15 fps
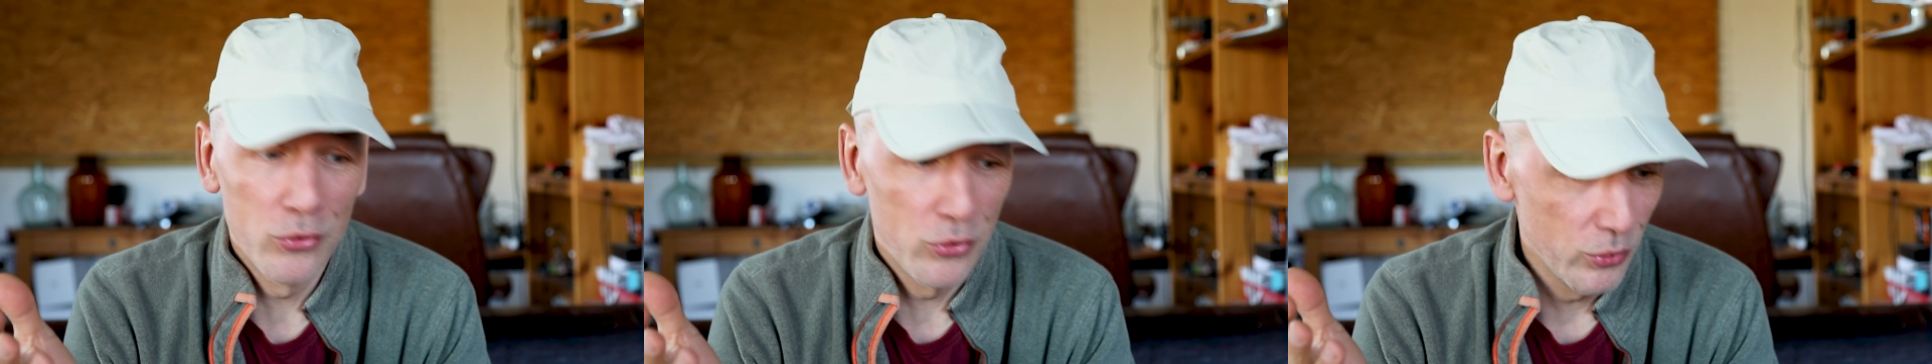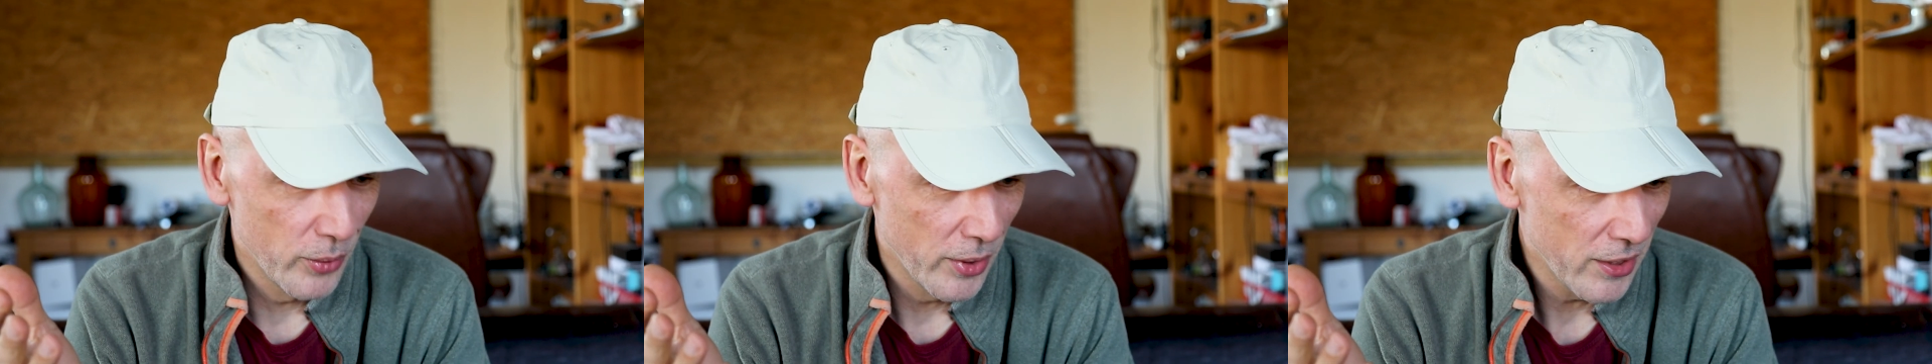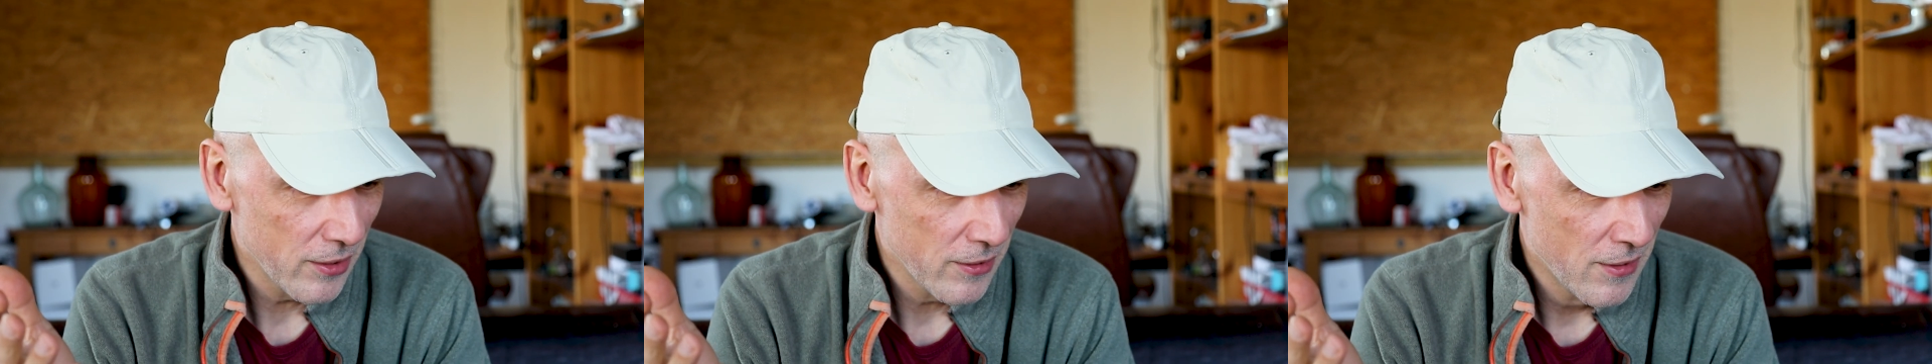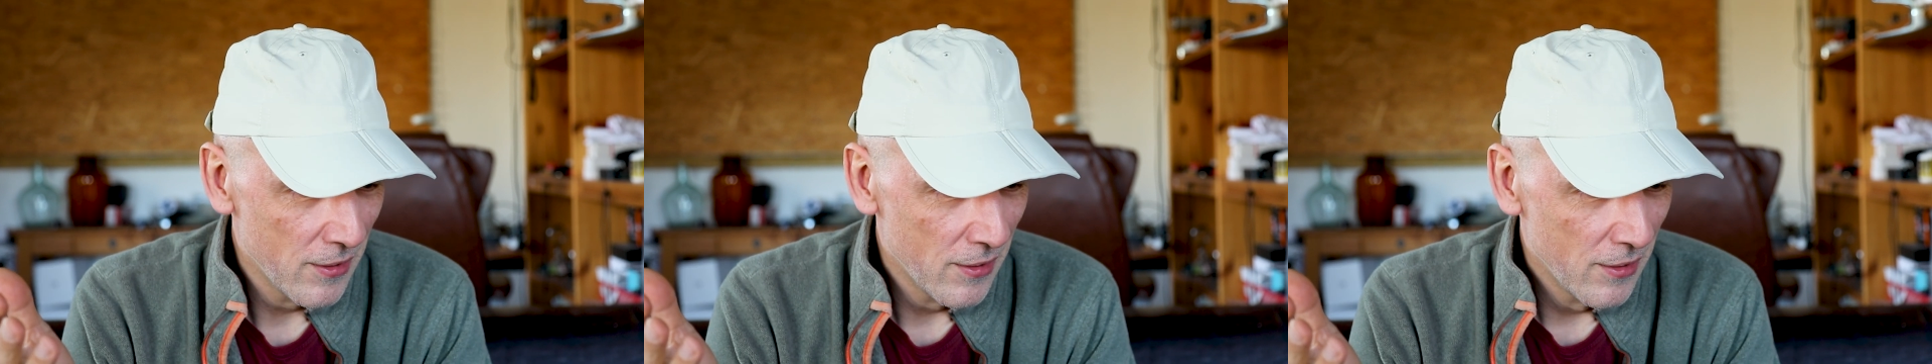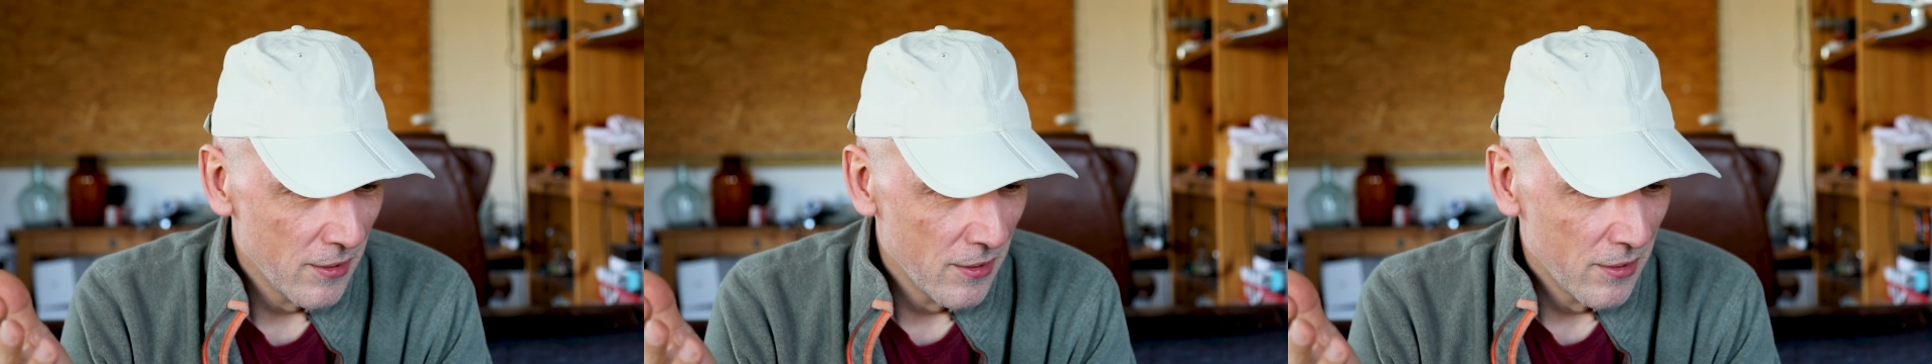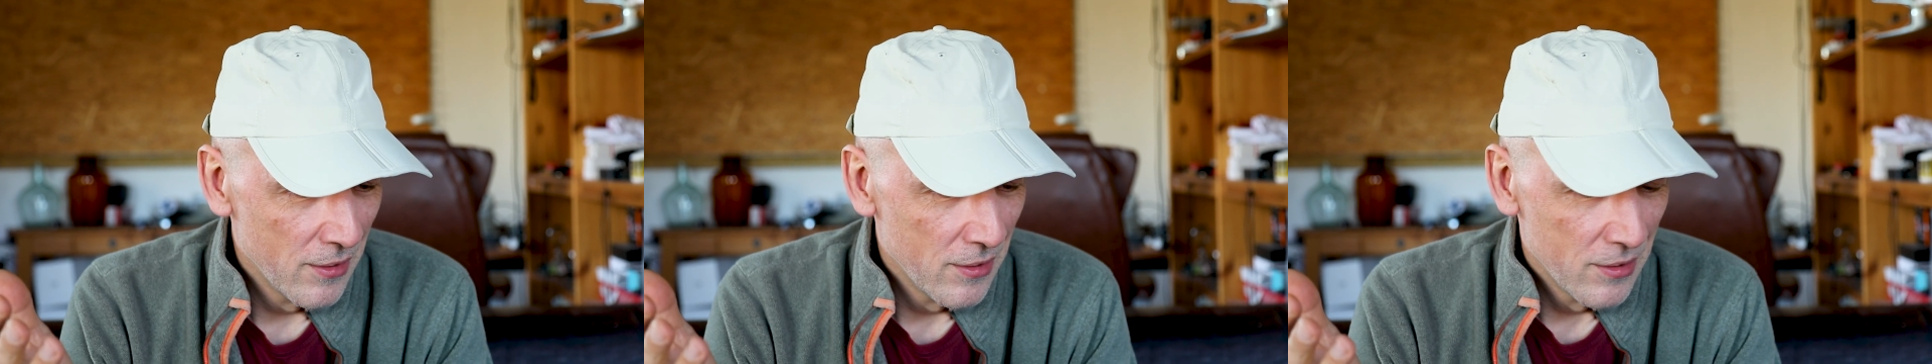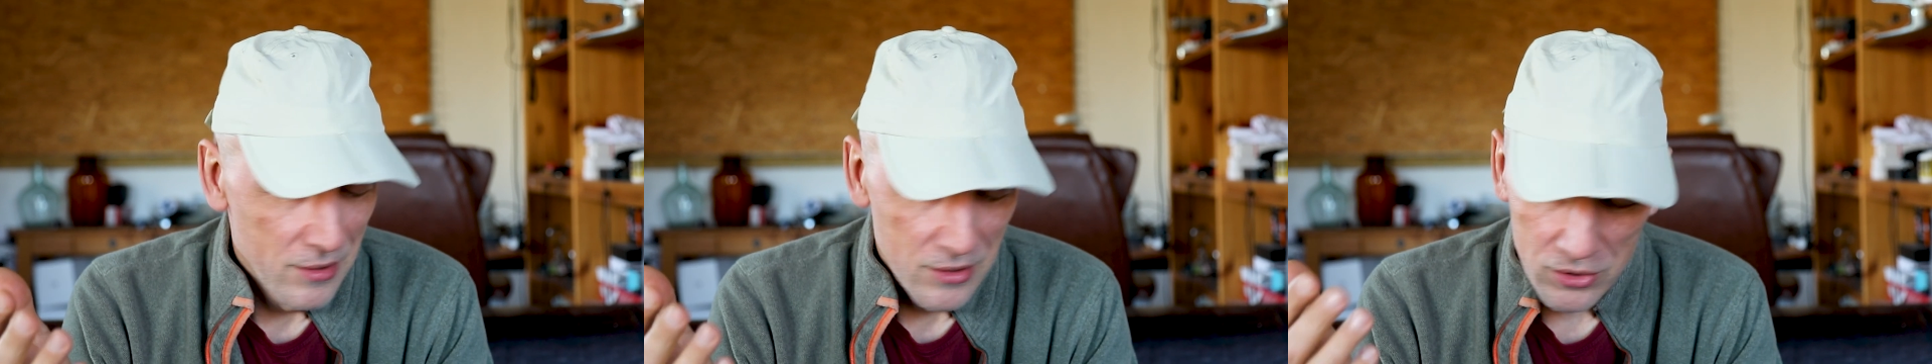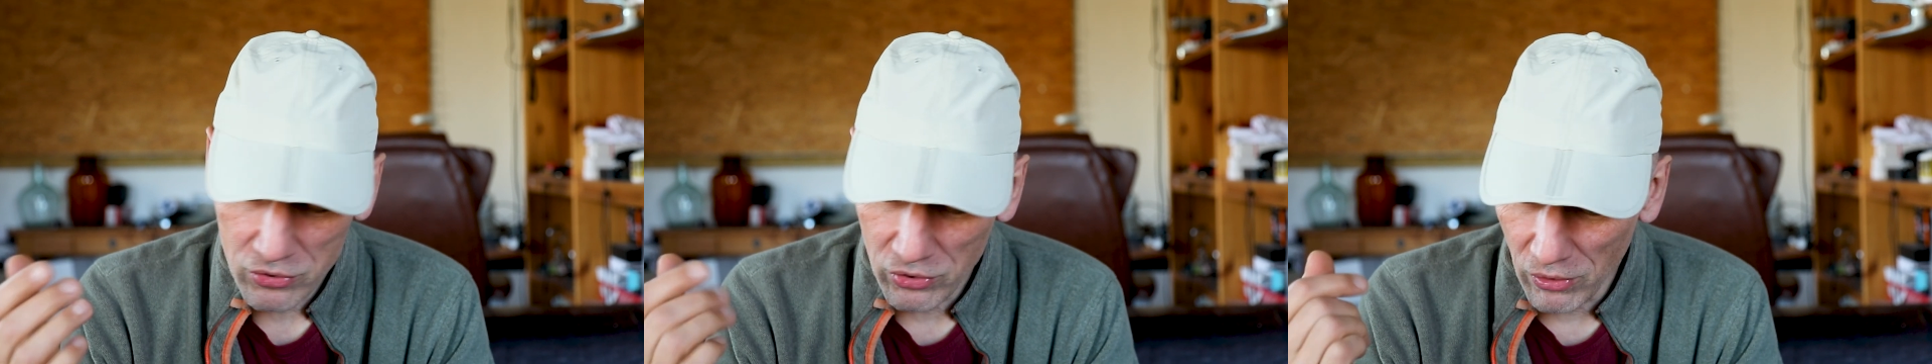doing.
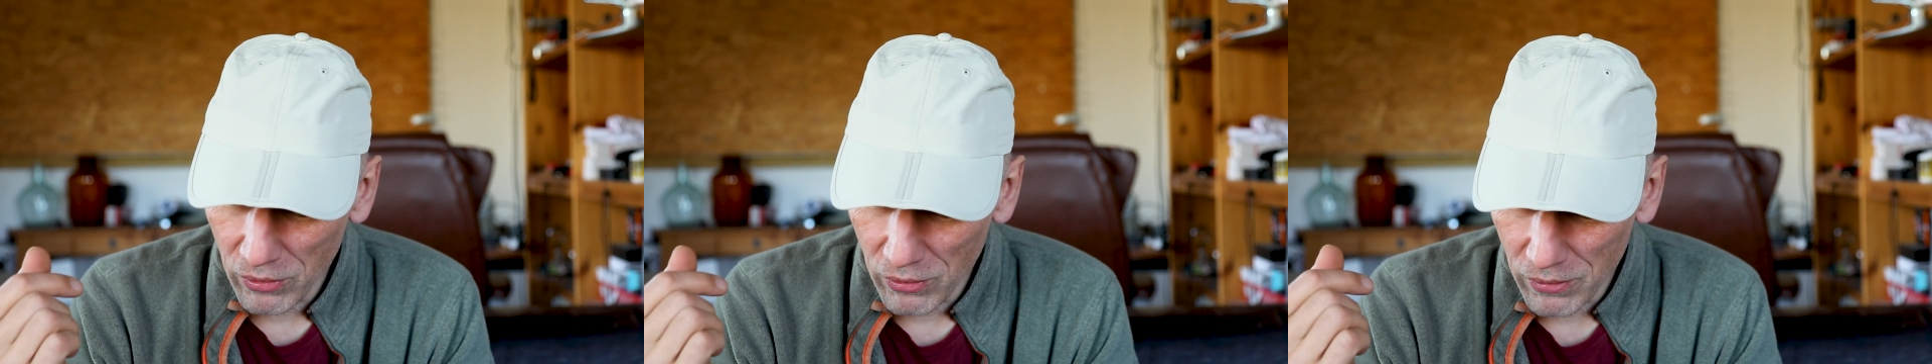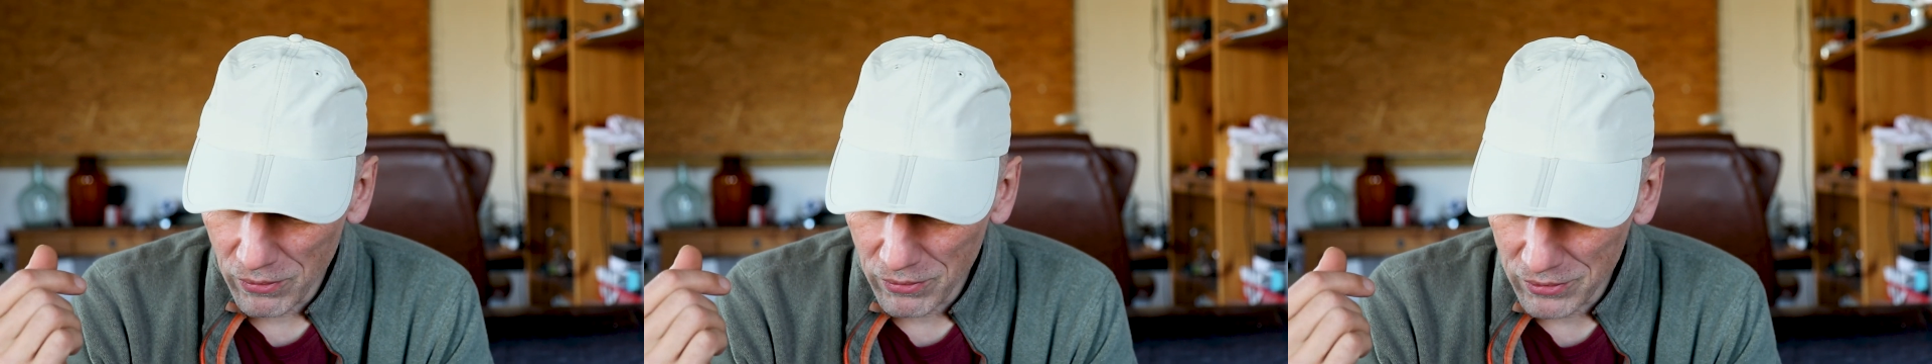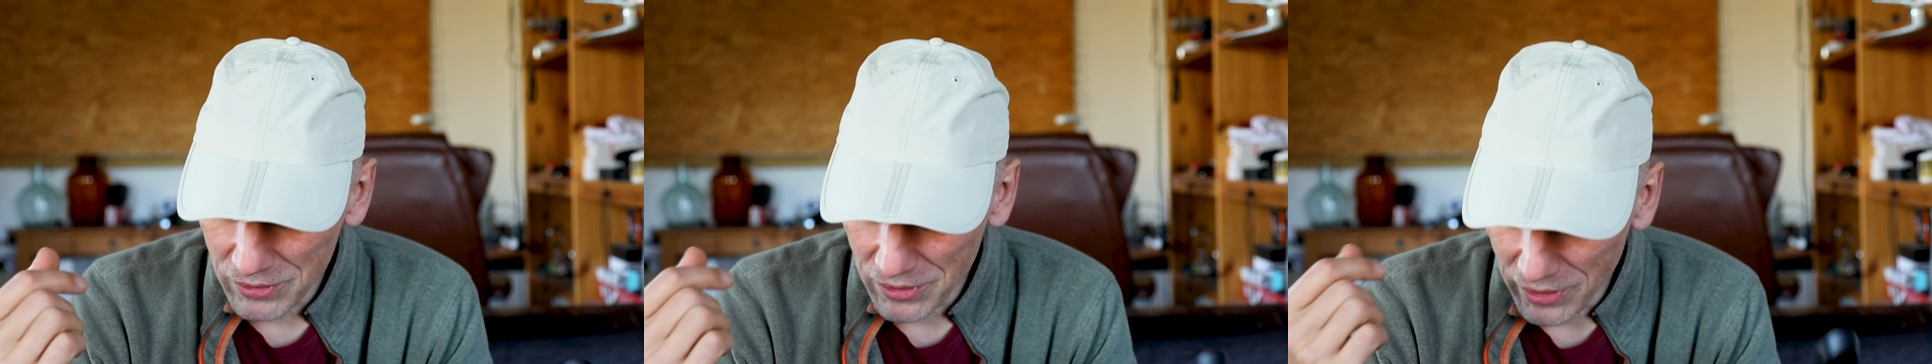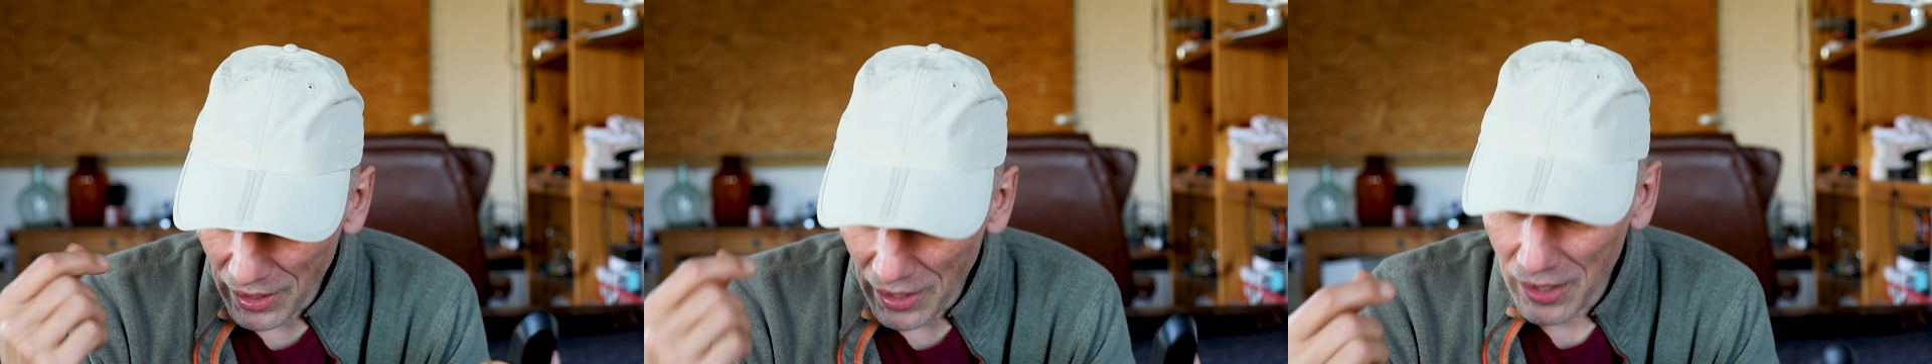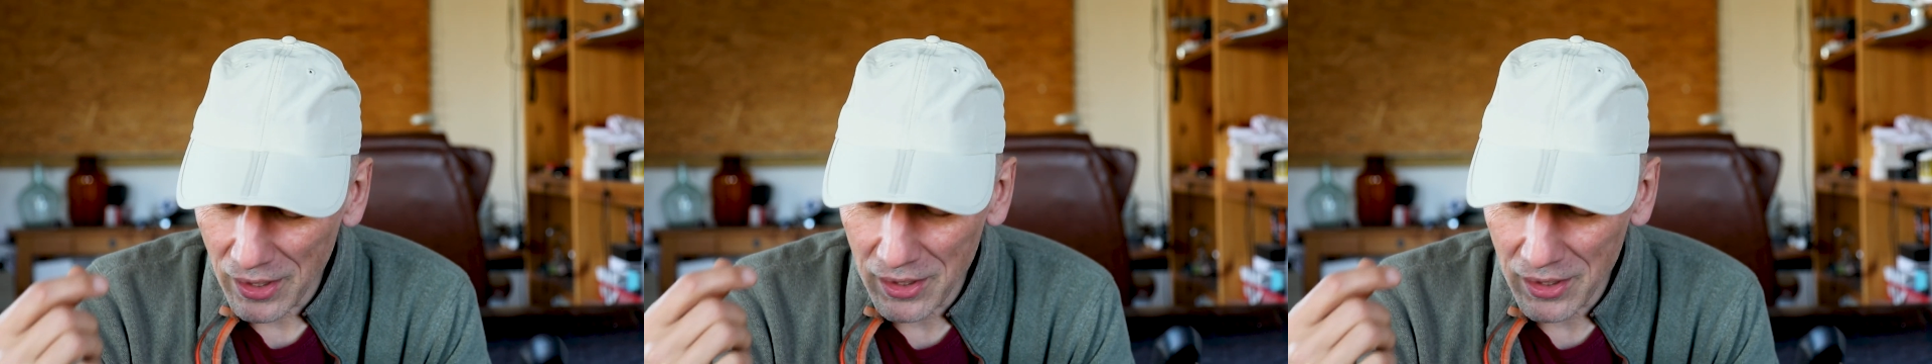So that